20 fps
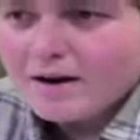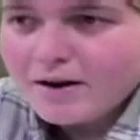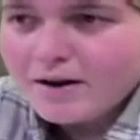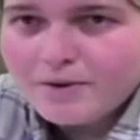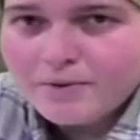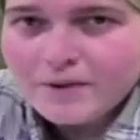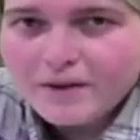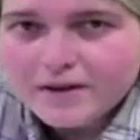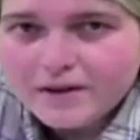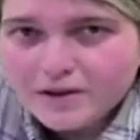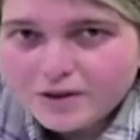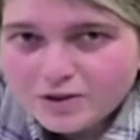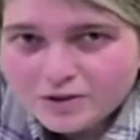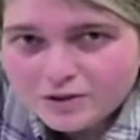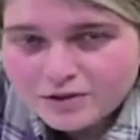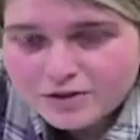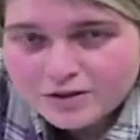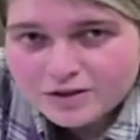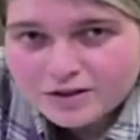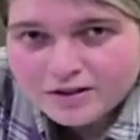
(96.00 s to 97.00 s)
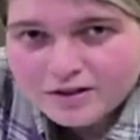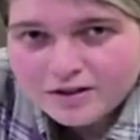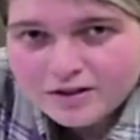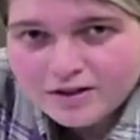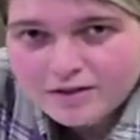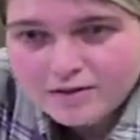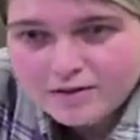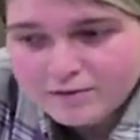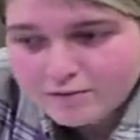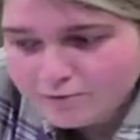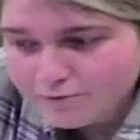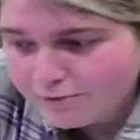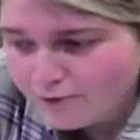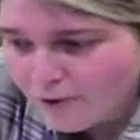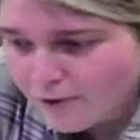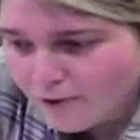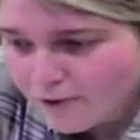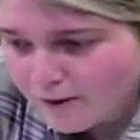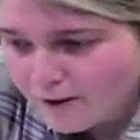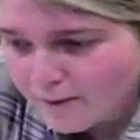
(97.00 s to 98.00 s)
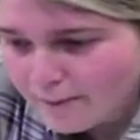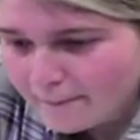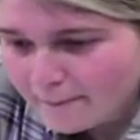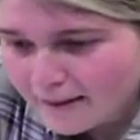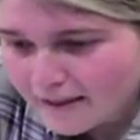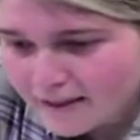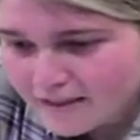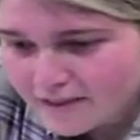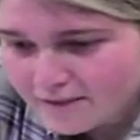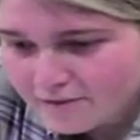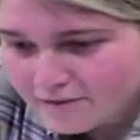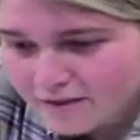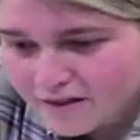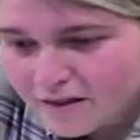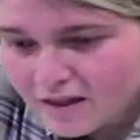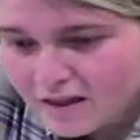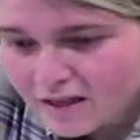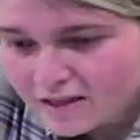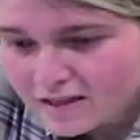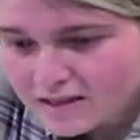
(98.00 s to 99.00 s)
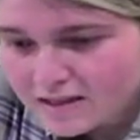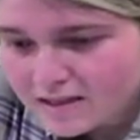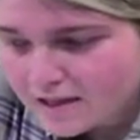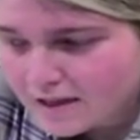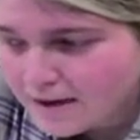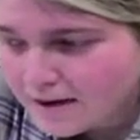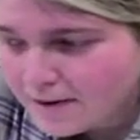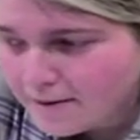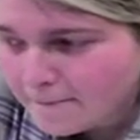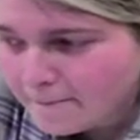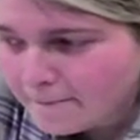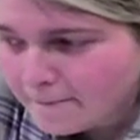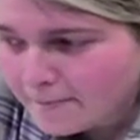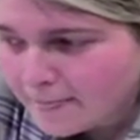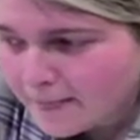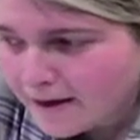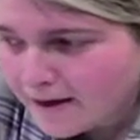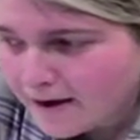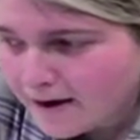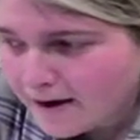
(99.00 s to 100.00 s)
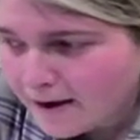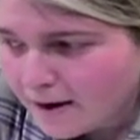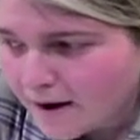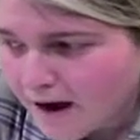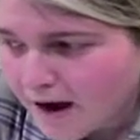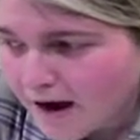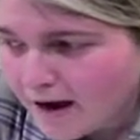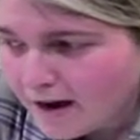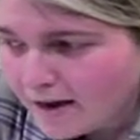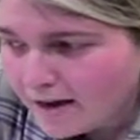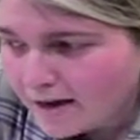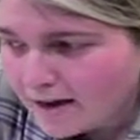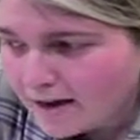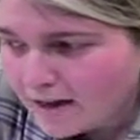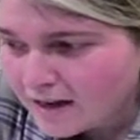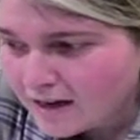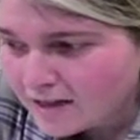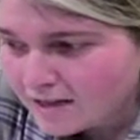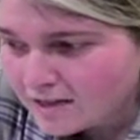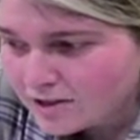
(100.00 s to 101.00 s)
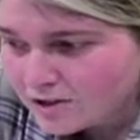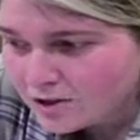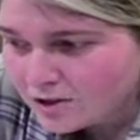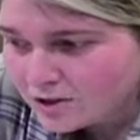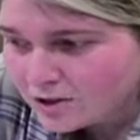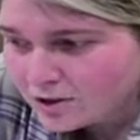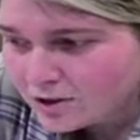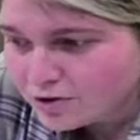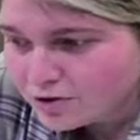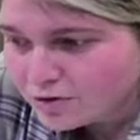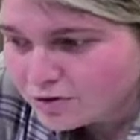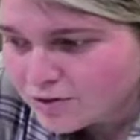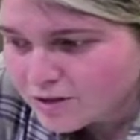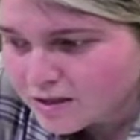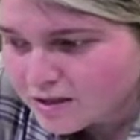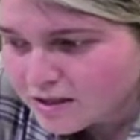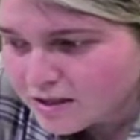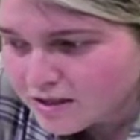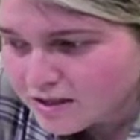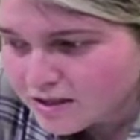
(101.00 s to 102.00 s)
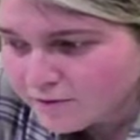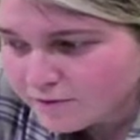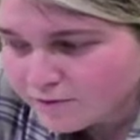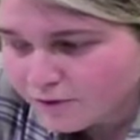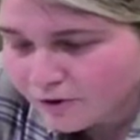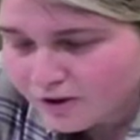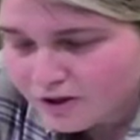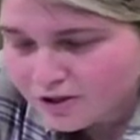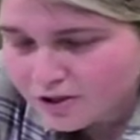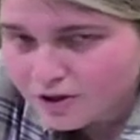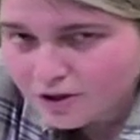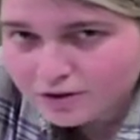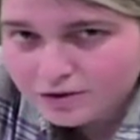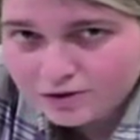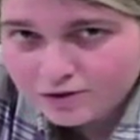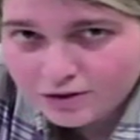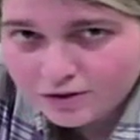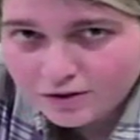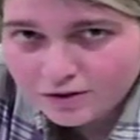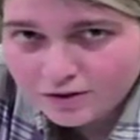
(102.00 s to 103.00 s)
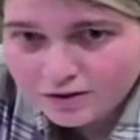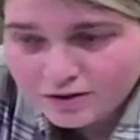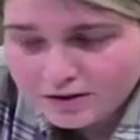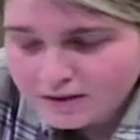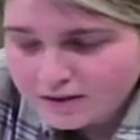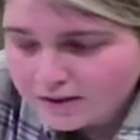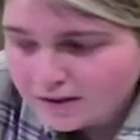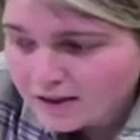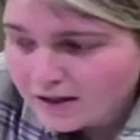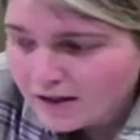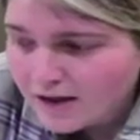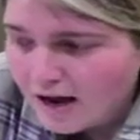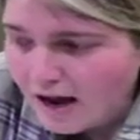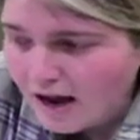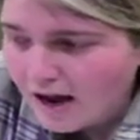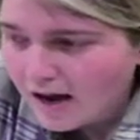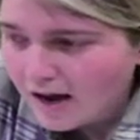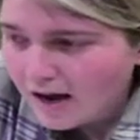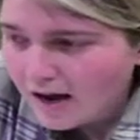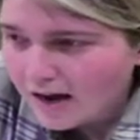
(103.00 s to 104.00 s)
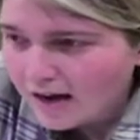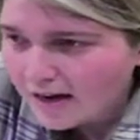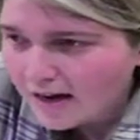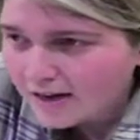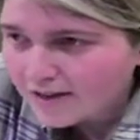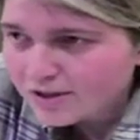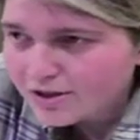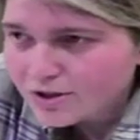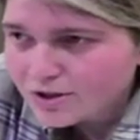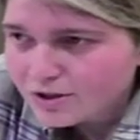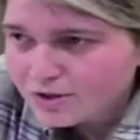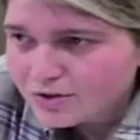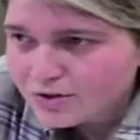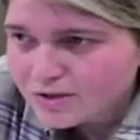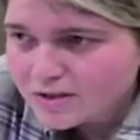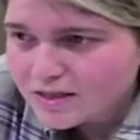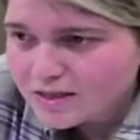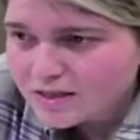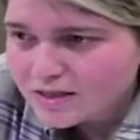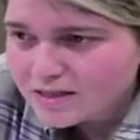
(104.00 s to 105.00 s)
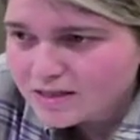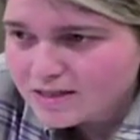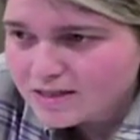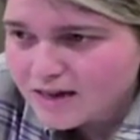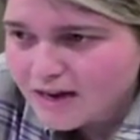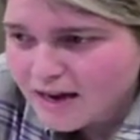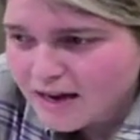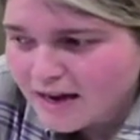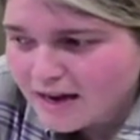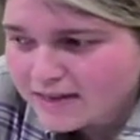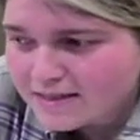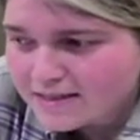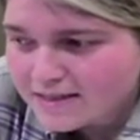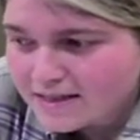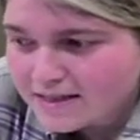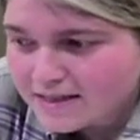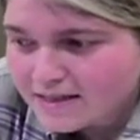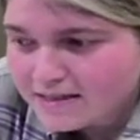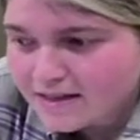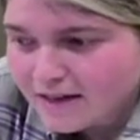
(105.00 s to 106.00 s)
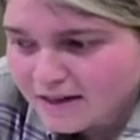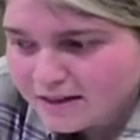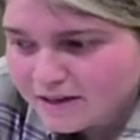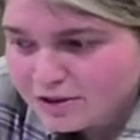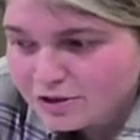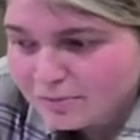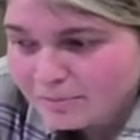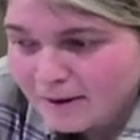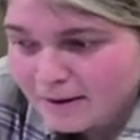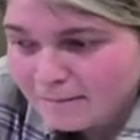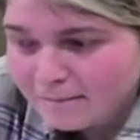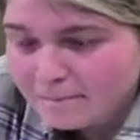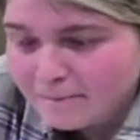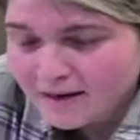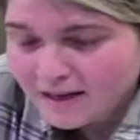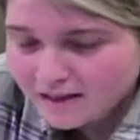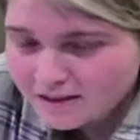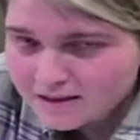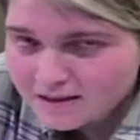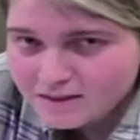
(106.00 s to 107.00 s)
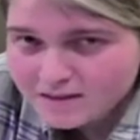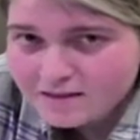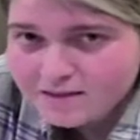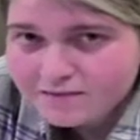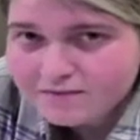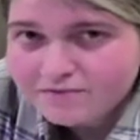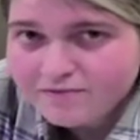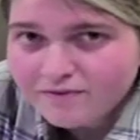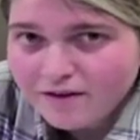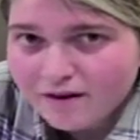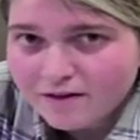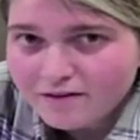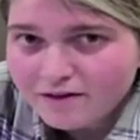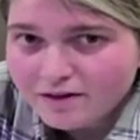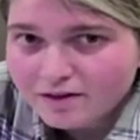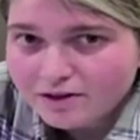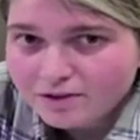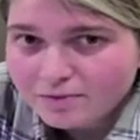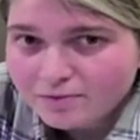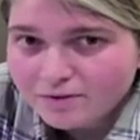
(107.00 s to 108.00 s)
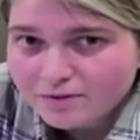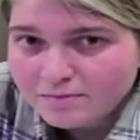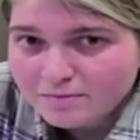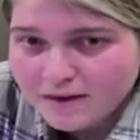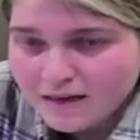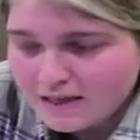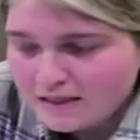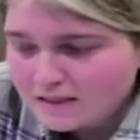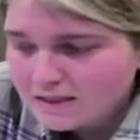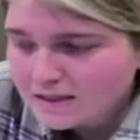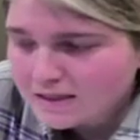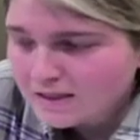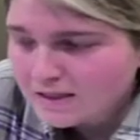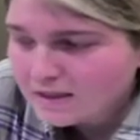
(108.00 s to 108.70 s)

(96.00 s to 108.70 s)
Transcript: quite good for many different things. I like to use this for risotto. I like to use this as a side to my meat. It's very good with meat.